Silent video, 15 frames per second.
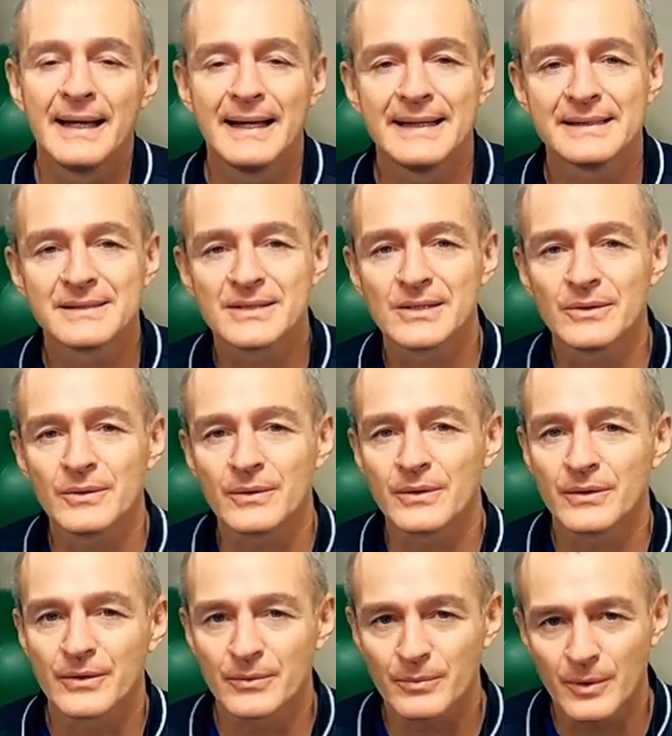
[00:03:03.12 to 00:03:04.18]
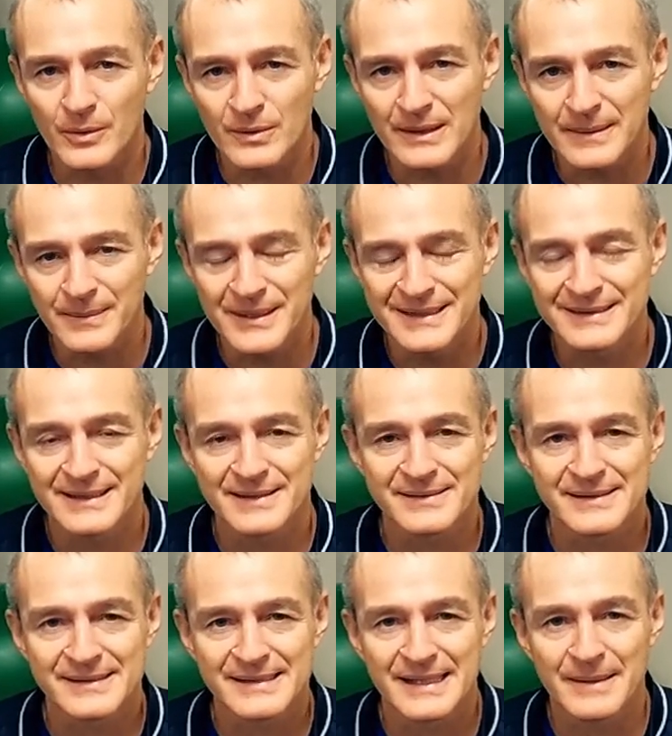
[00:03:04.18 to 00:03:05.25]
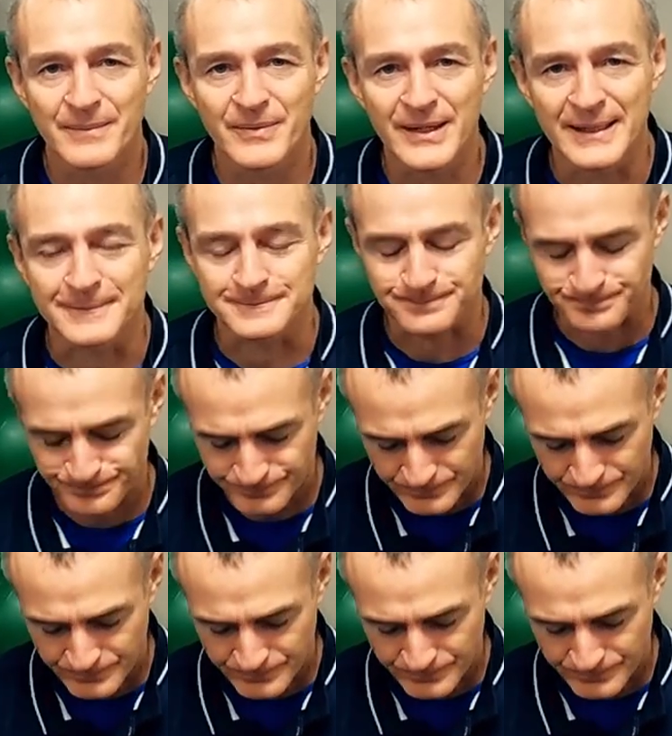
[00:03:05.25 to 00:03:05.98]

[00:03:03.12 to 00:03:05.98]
And so the rolling pin does the same thing.